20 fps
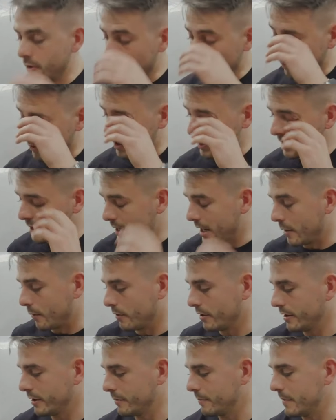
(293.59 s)
One, I
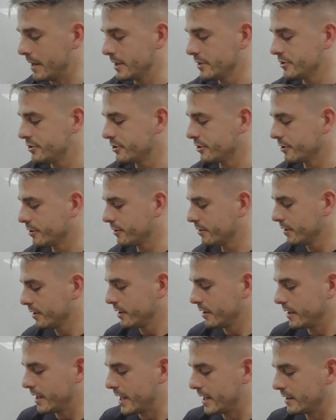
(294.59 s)
wanted to make sure
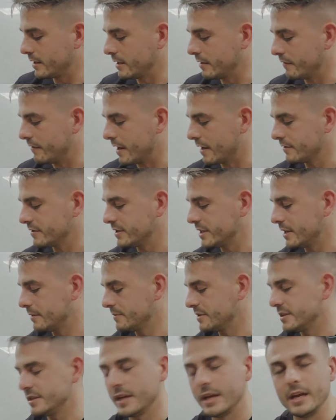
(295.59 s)
that the valve stem
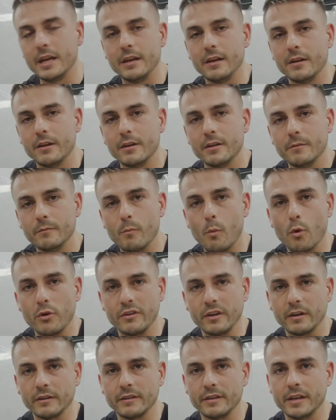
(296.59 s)
stayed more
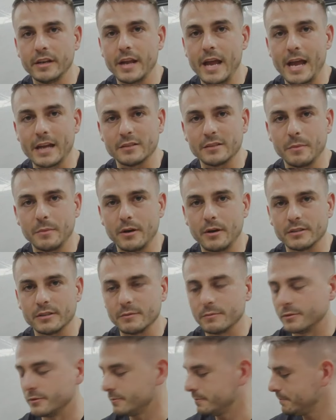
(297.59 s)
tucked in as
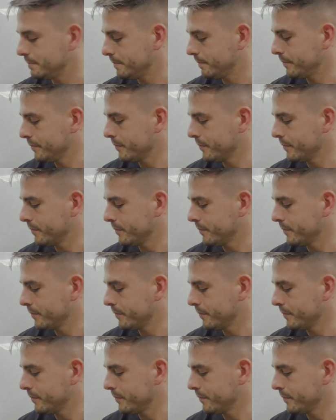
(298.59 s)
possible.